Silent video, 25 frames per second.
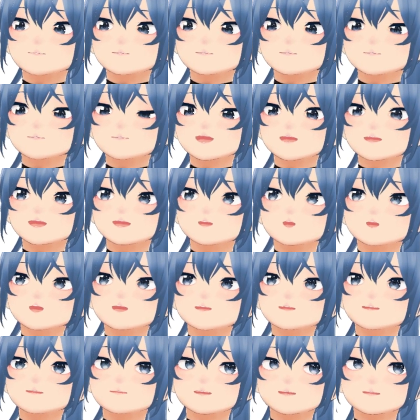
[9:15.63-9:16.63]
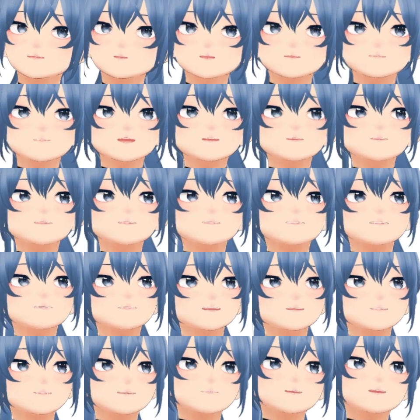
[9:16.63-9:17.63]
I wanted to go strongly
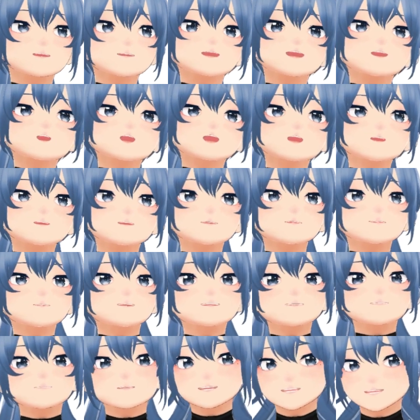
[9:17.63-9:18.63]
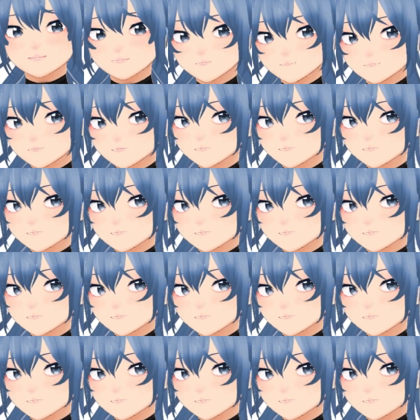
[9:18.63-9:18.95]
disagree, but I am streamer.